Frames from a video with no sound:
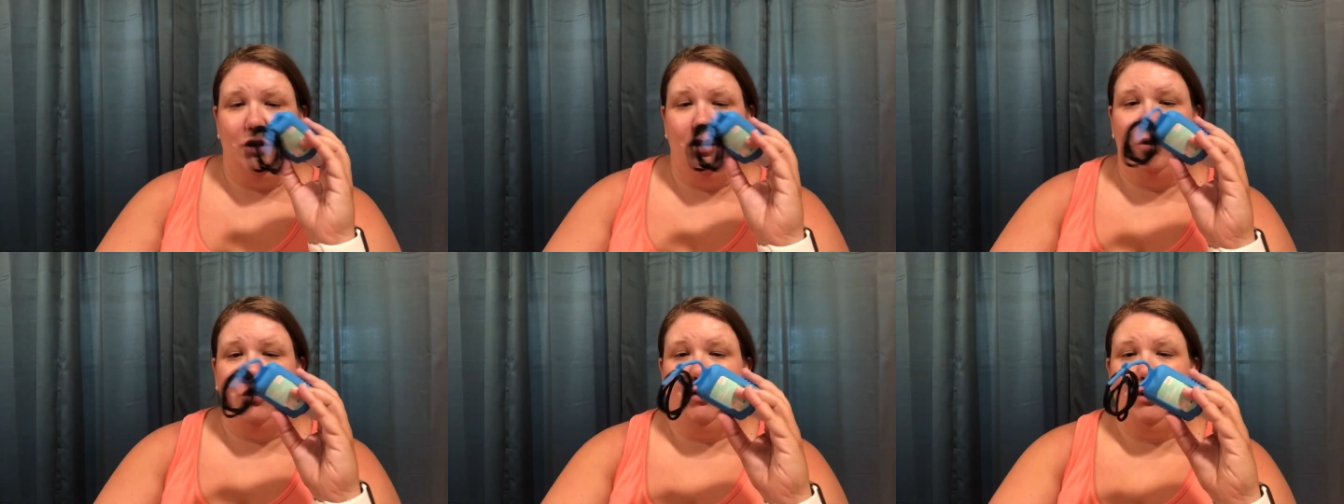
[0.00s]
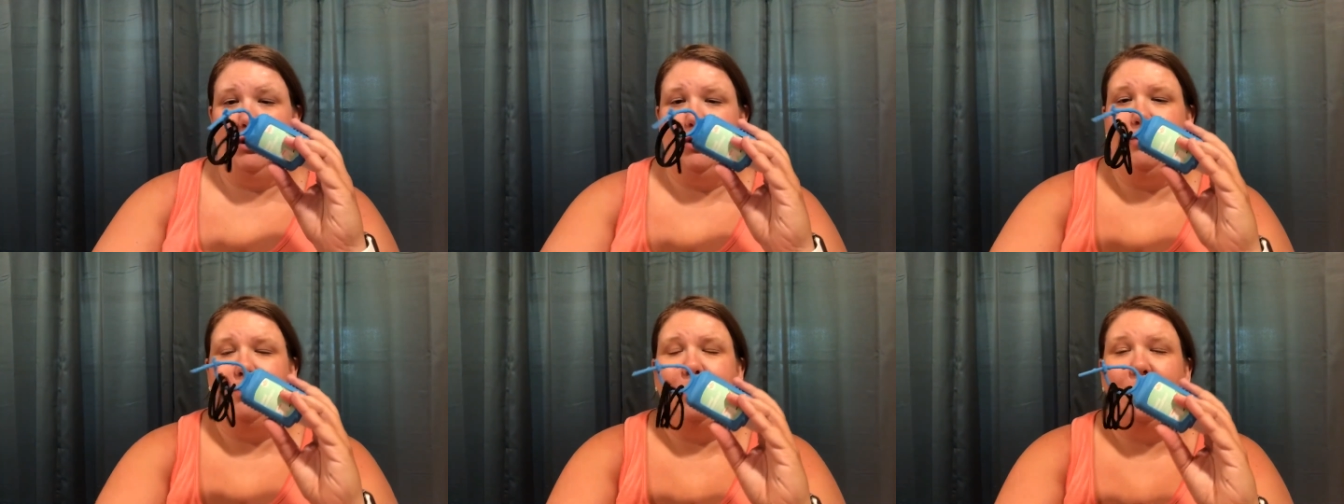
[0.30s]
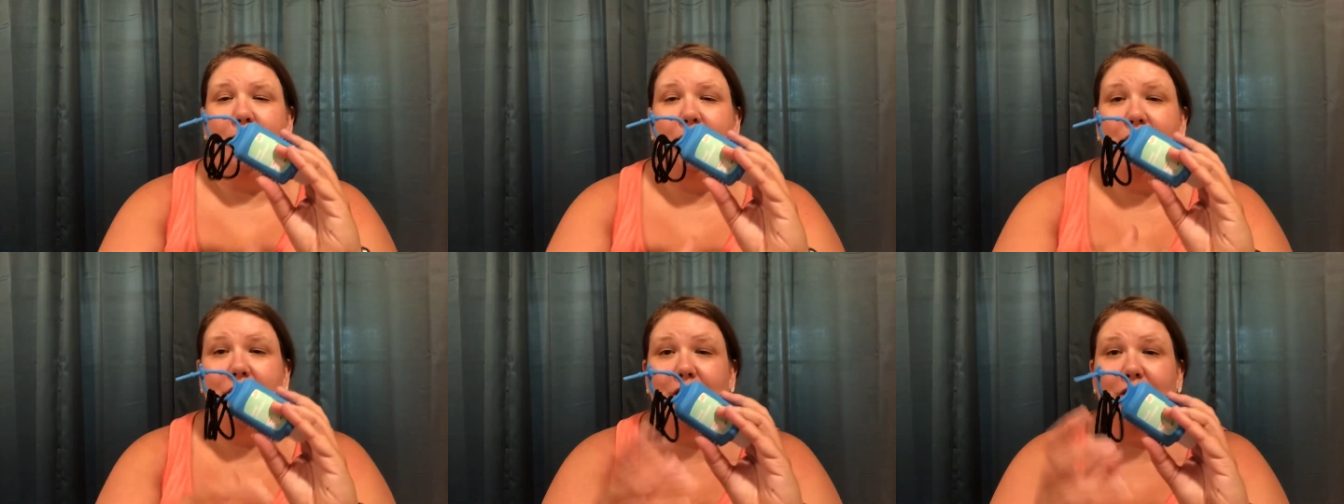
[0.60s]
group,
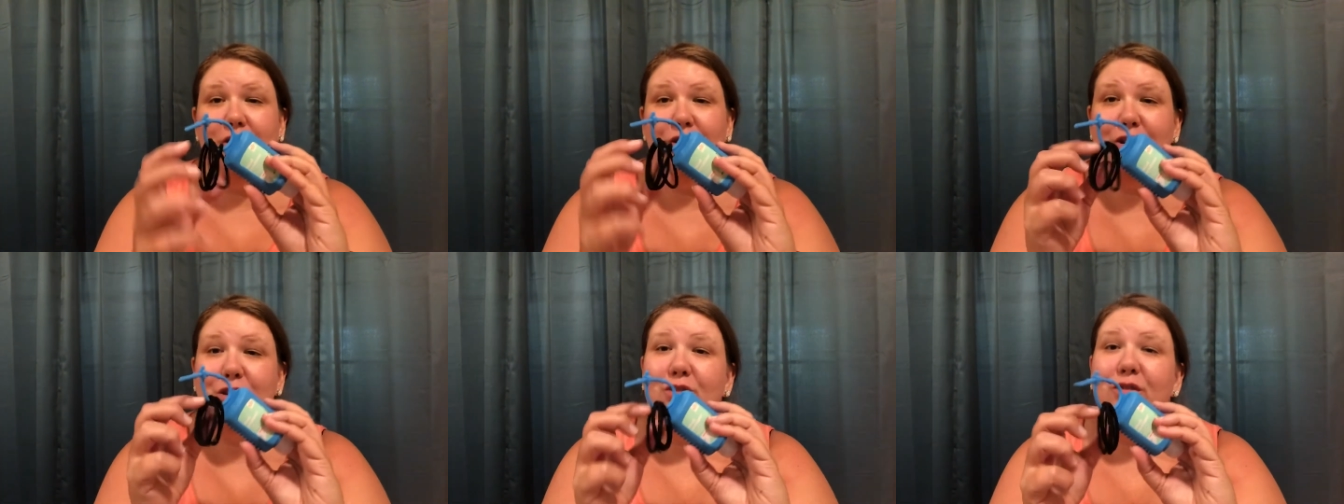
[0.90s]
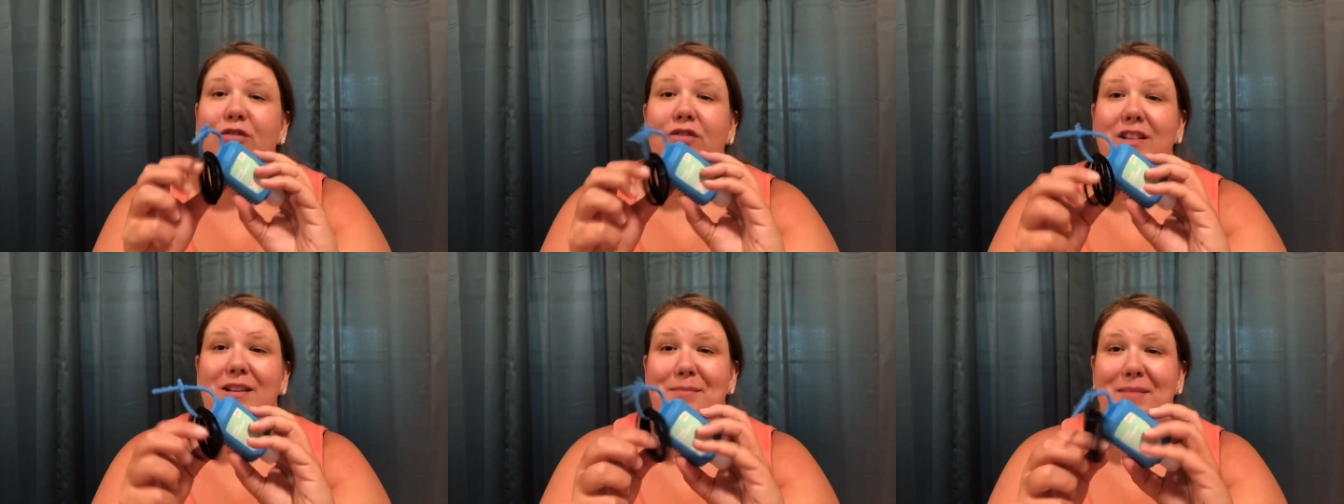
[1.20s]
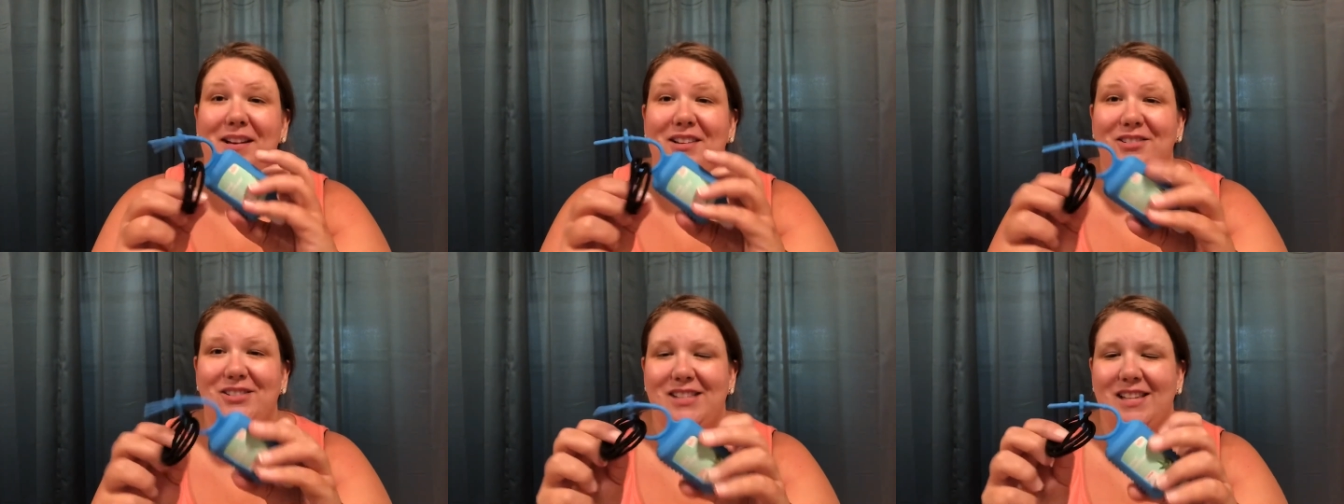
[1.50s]
there are 2
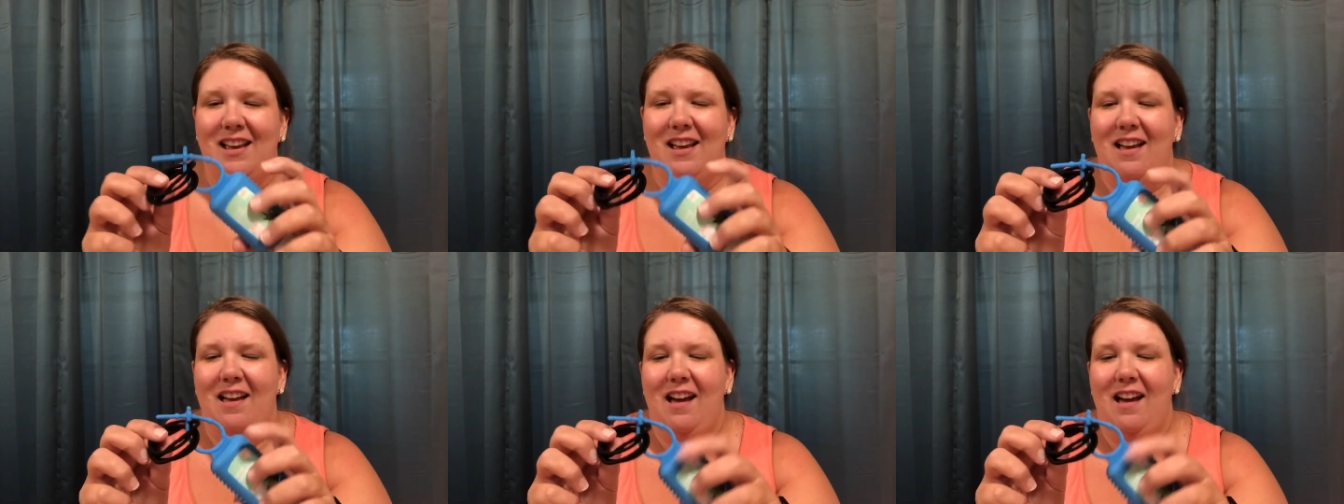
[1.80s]
females.